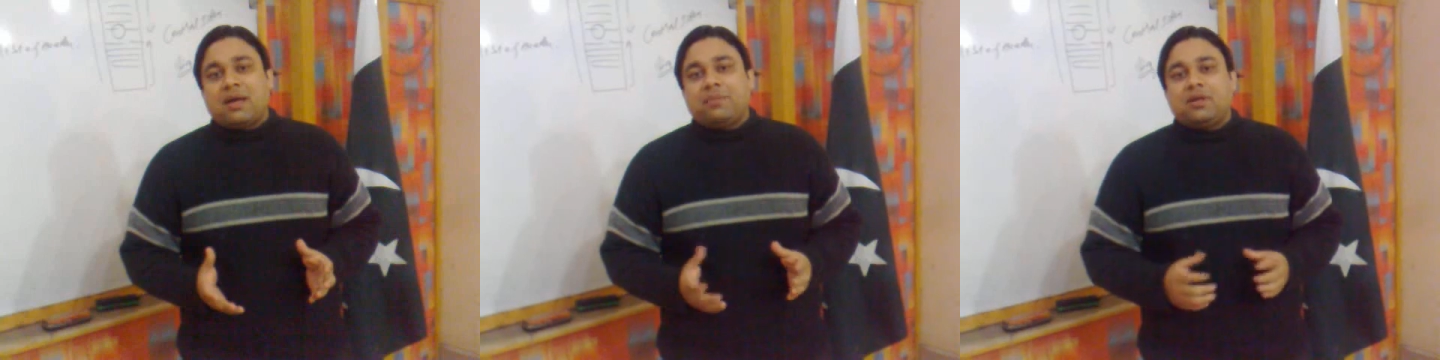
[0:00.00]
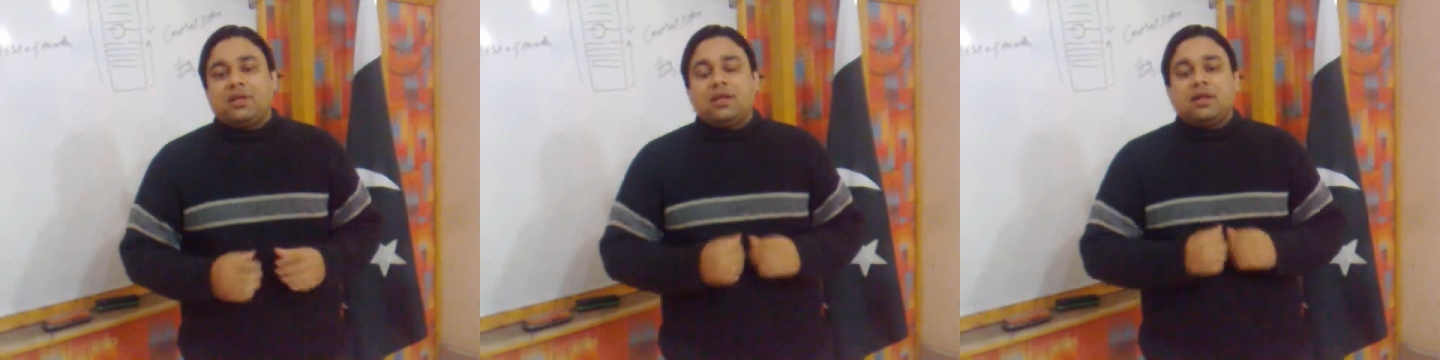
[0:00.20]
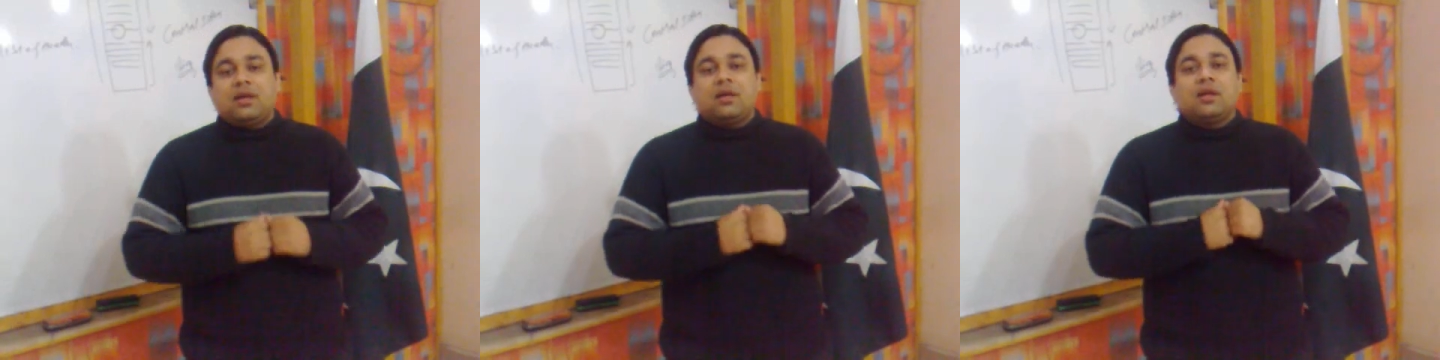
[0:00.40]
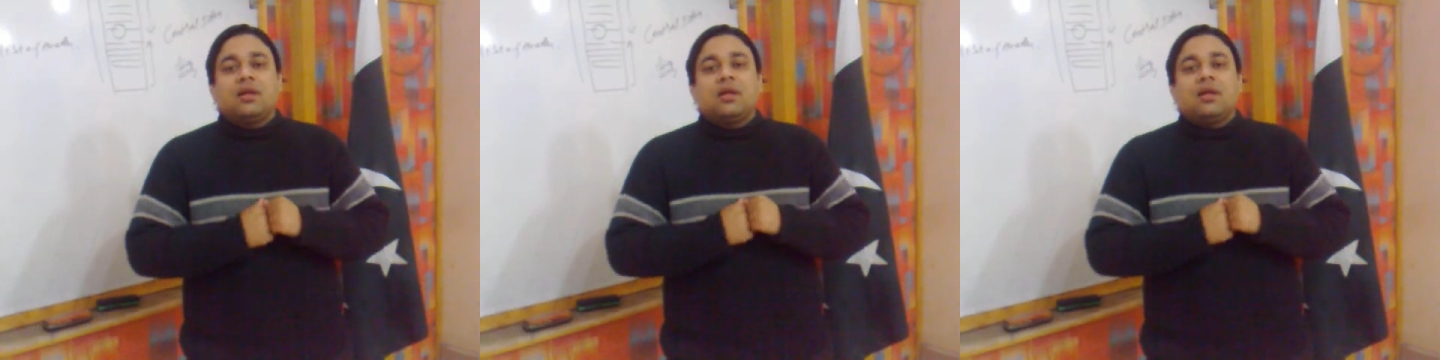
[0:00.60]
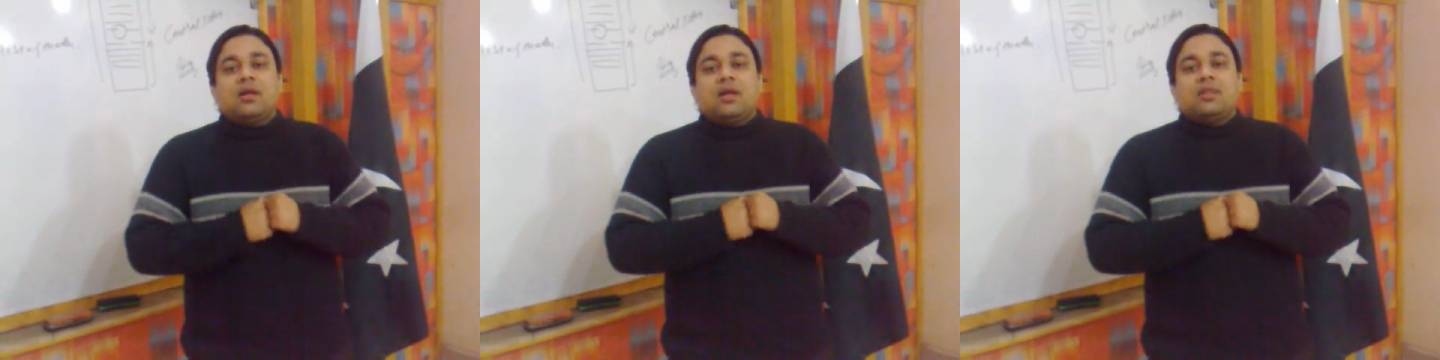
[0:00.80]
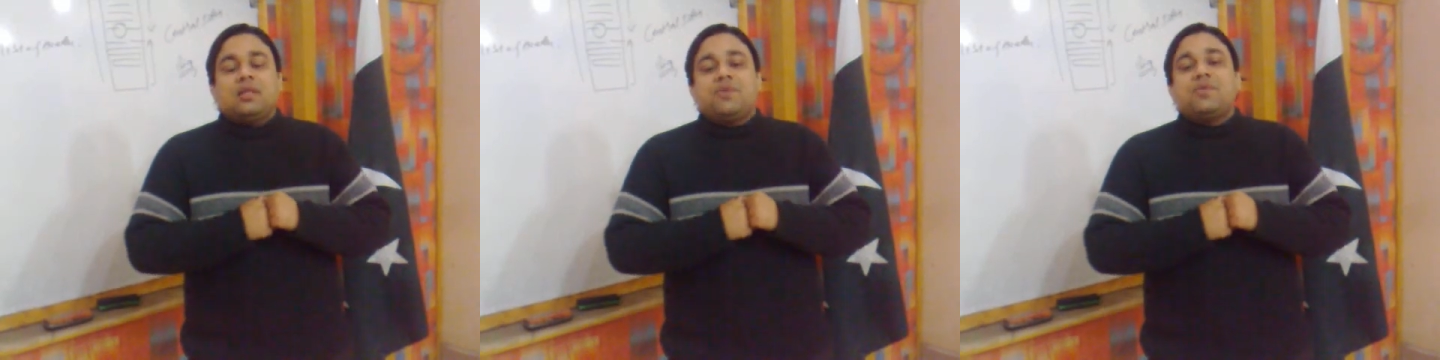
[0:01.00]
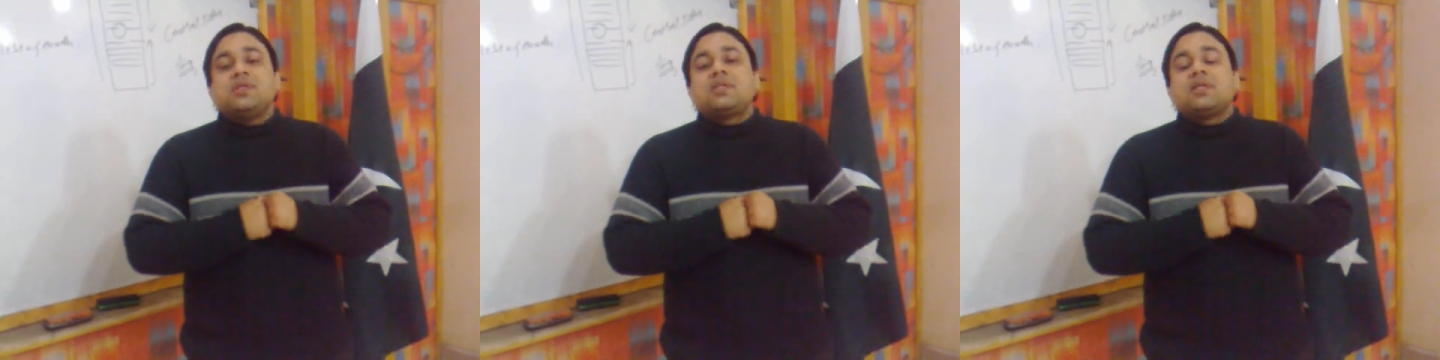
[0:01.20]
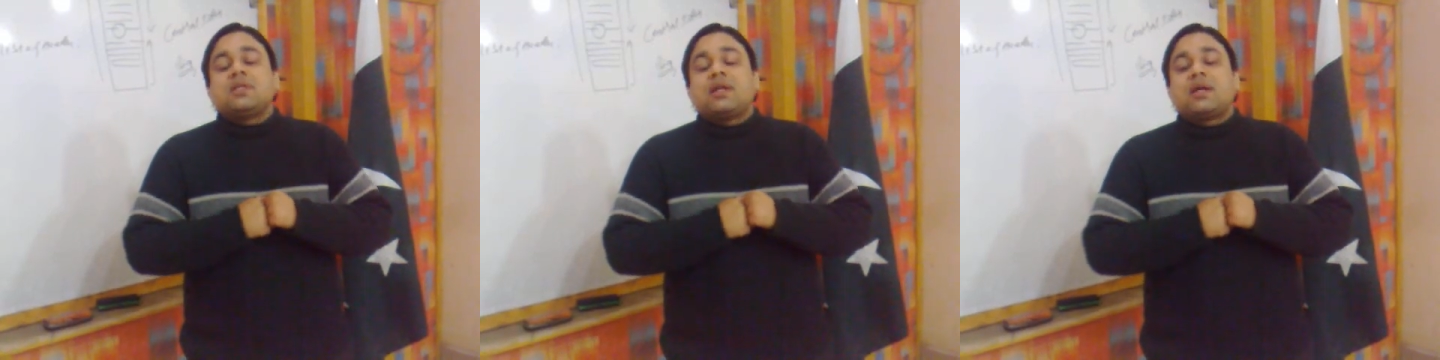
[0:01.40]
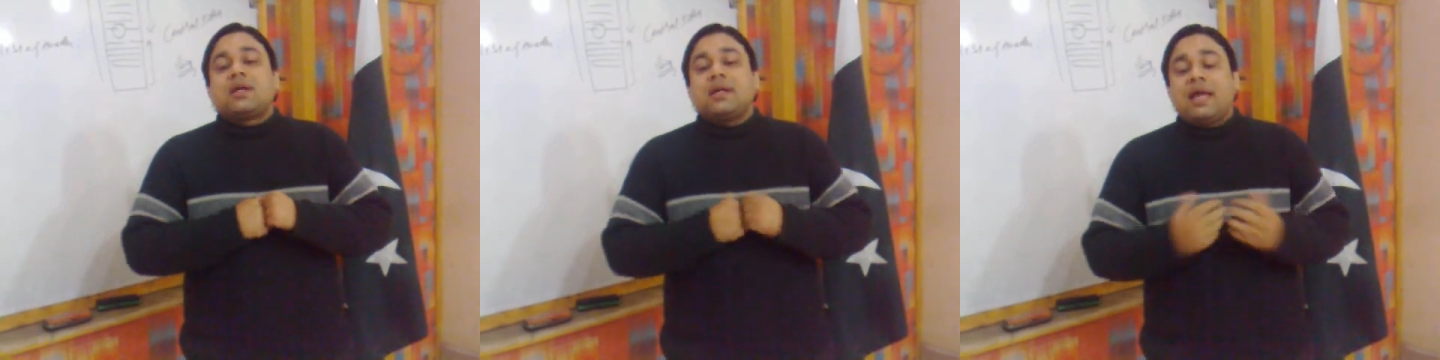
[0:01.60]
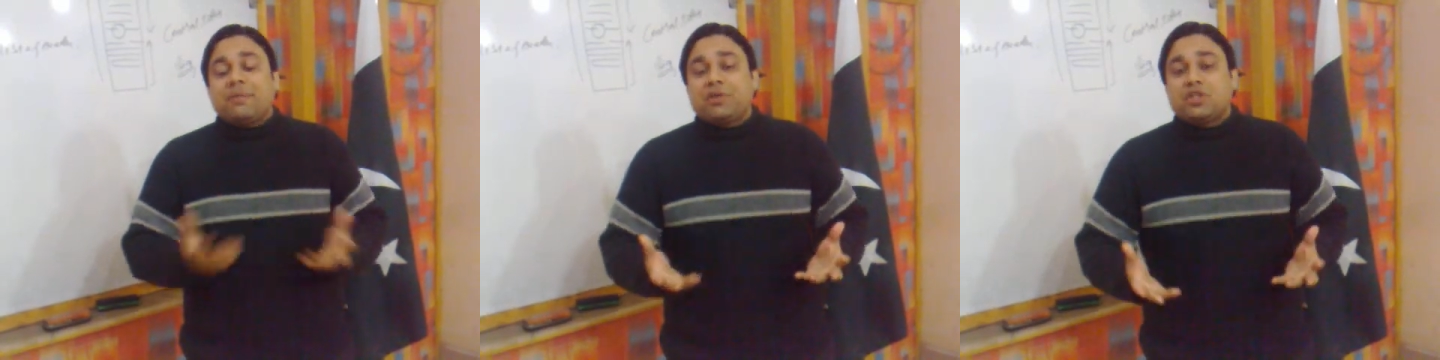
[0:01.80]
And there is an
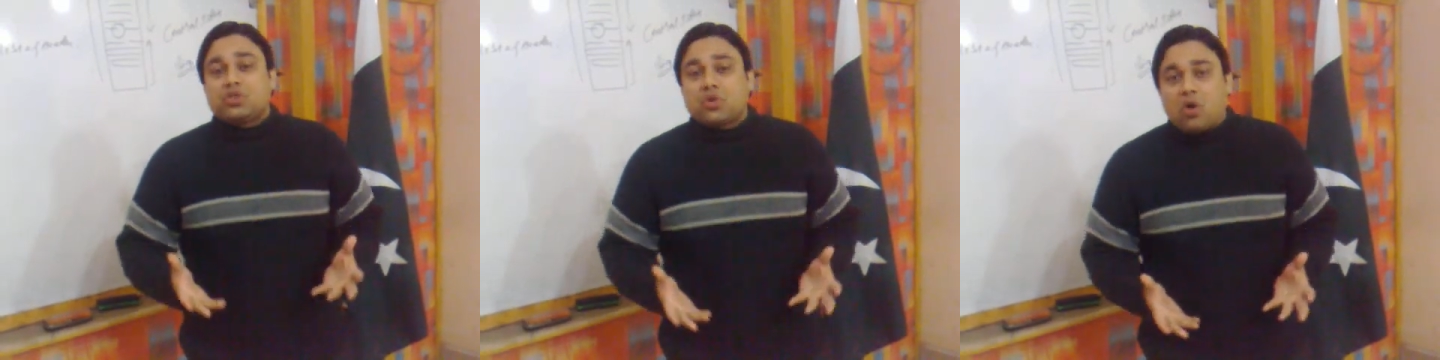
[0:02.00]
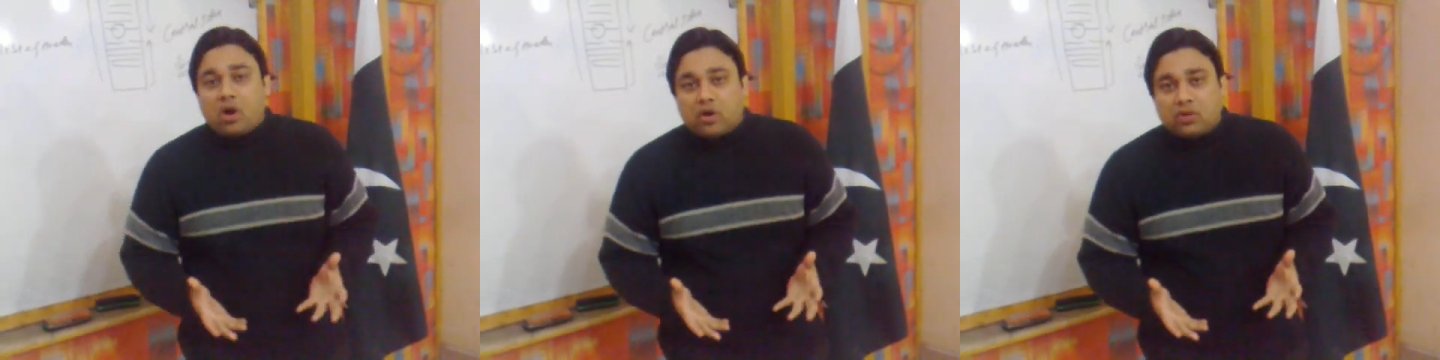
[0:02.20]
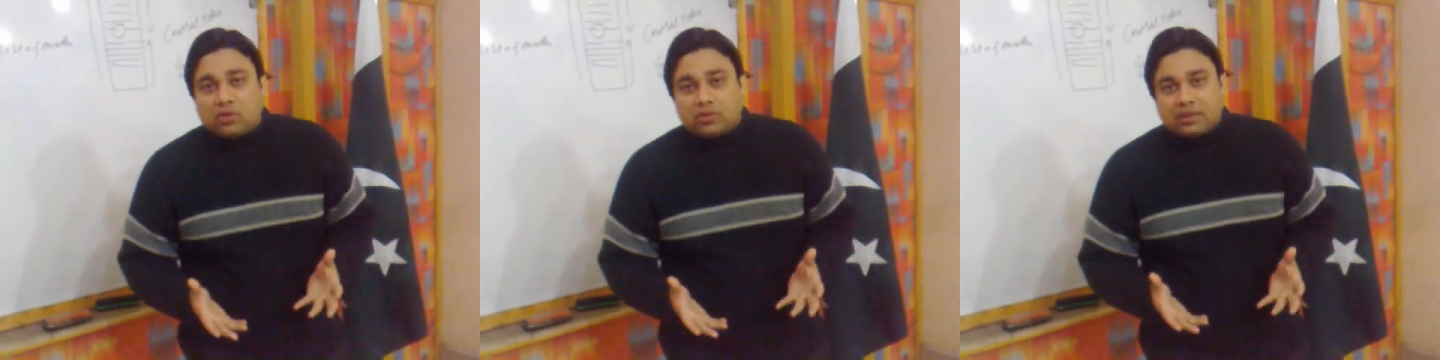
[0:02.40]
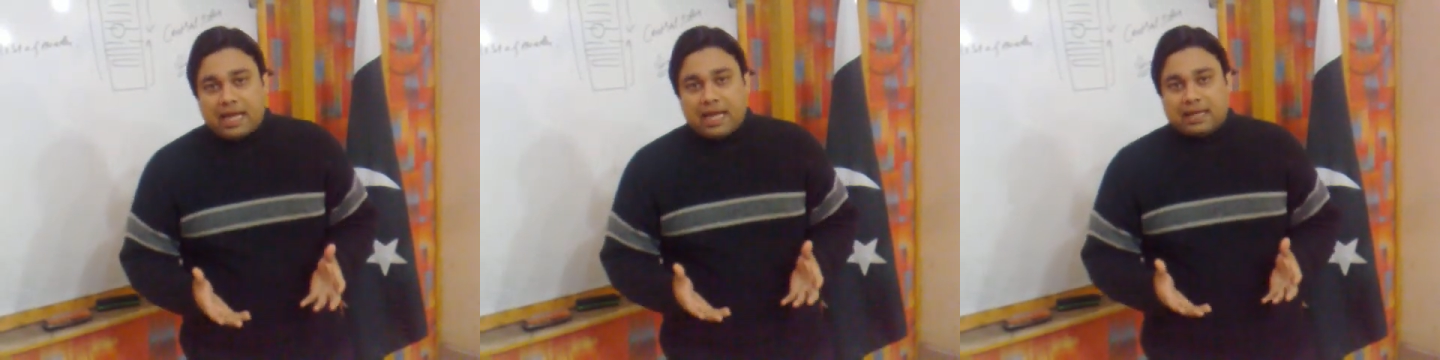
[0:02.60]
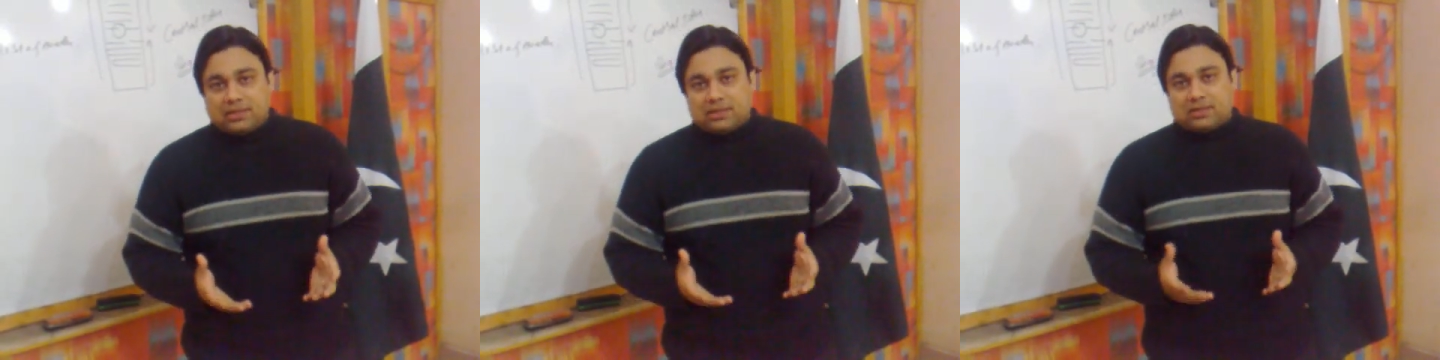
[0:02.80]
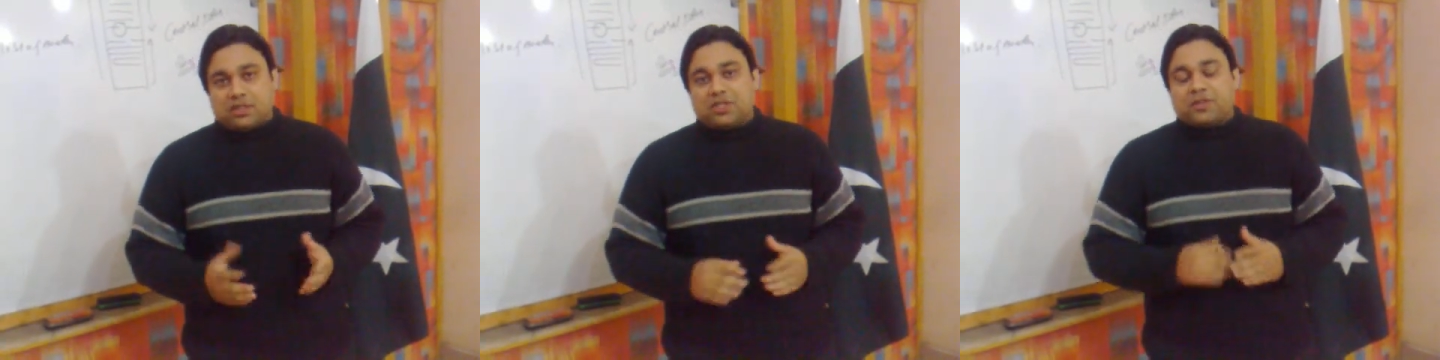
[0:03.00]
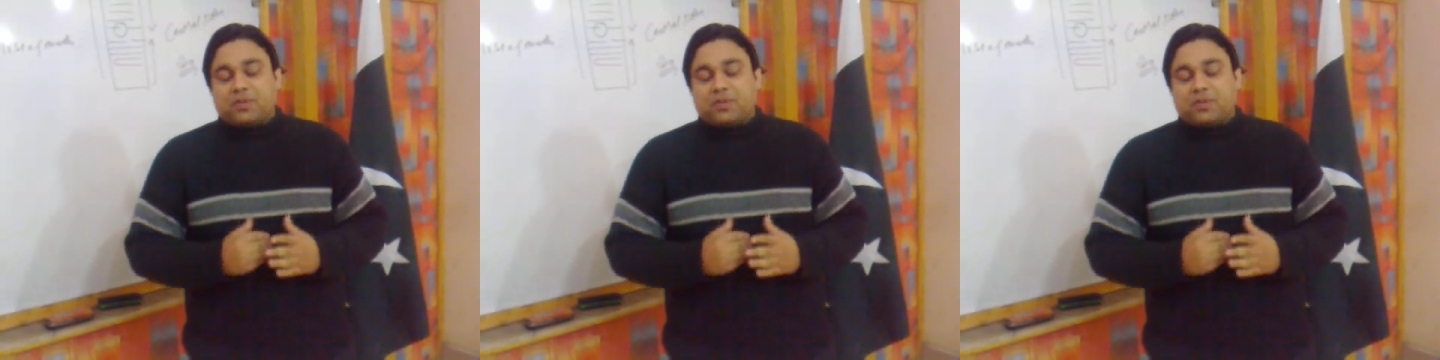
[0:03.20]
academic talk on that,